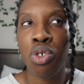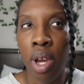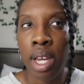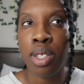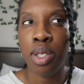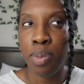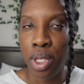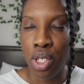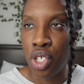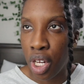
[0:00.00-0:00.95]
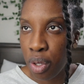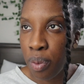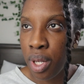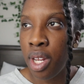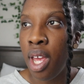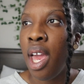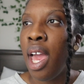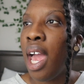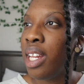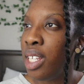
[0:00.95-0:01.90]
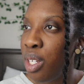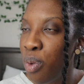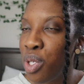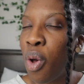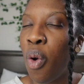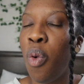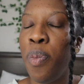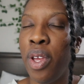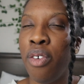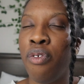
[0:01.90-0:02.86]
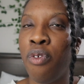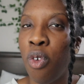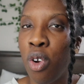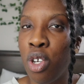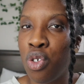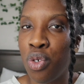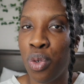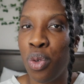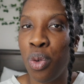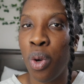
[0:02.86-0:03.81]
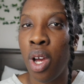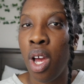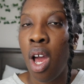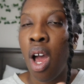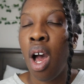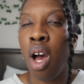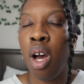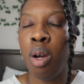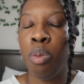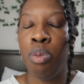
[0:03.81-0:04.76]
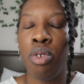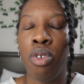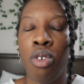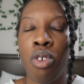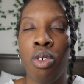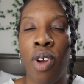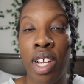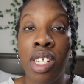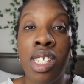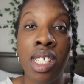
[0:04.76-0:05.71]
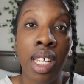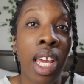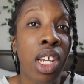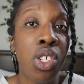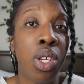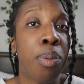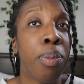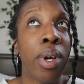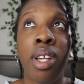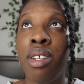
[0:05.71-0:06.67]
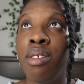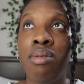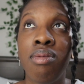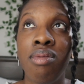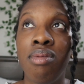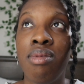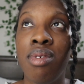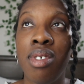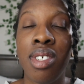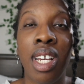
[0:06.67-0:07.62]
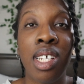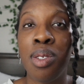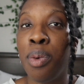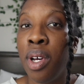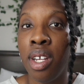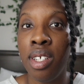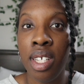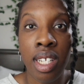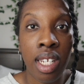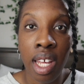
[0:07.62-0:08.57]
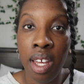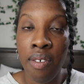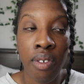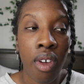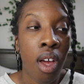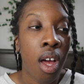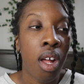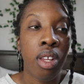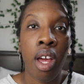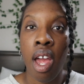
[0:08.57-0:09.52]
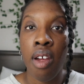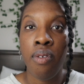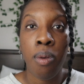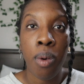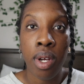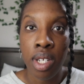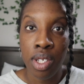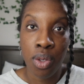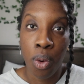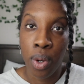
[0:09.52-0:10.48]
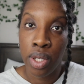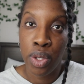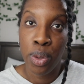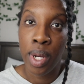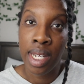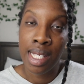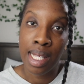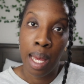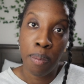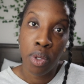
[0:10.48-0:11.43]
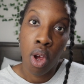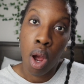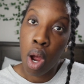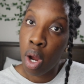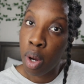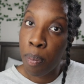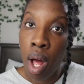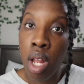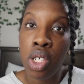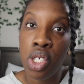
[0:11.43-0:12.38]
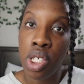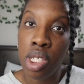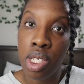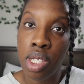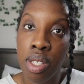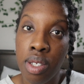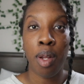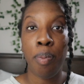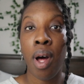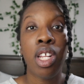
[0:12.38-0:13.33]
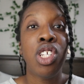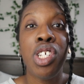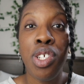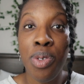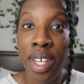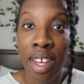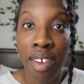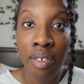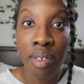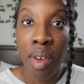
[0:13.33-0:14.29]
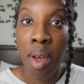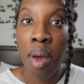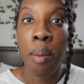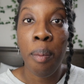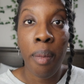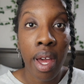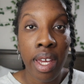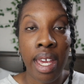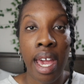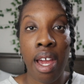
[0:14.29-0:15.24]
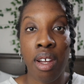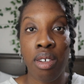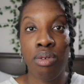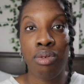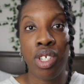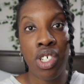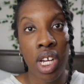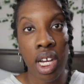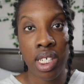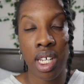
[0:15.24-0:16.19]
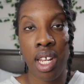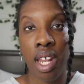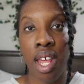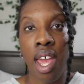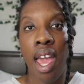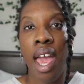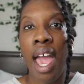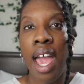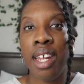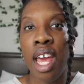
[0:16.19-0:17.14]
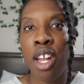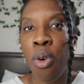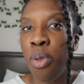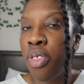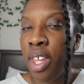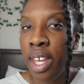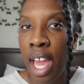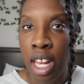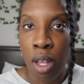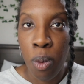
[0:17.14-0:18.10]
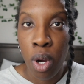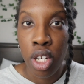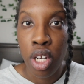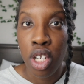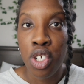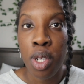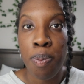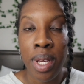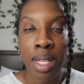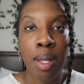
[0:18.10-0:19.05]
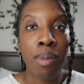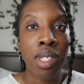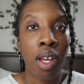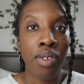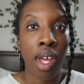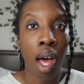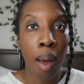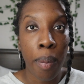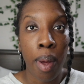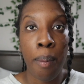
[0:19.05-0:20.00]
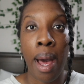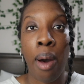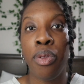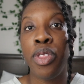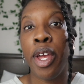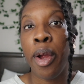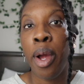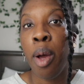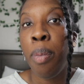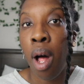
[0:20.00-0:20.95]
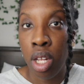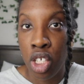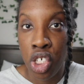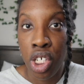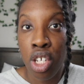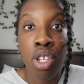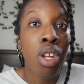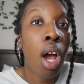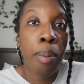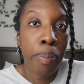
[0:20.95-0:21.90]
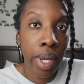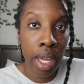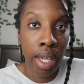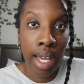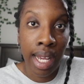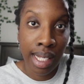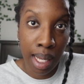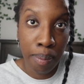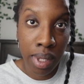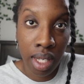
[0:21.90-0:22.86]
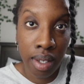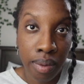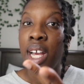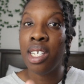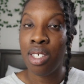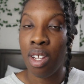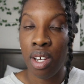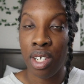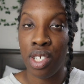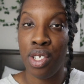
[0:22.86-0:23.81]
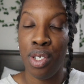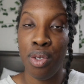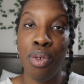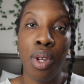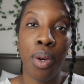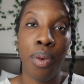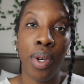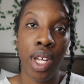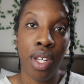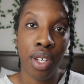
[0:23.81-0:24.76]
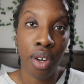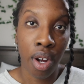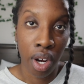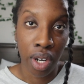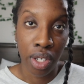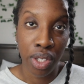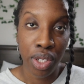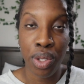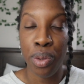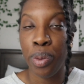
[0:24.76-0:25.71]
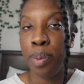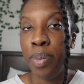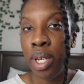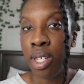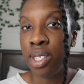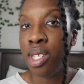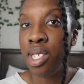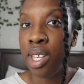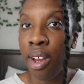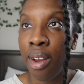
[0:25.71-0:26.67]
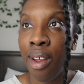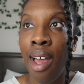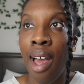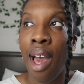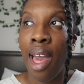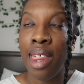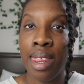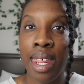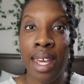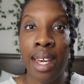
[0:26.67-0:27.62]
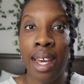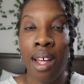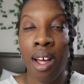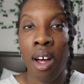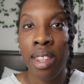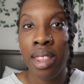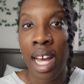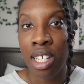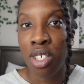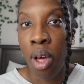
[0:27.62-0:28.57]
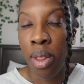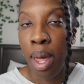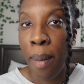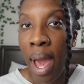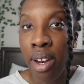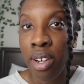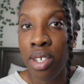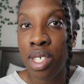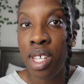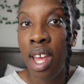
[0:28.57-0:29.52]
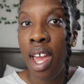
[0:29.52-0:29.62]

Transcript: trying to be genuine, and he was hoping for true reconciliation, but guess what? In life, not everyone is going to accept our apologies. An apology you give might get rejected, and I don't think anyone should beat themselves up about their apology not being accepted. As long as you know in your heart you are being sincere, I think that's all that matters.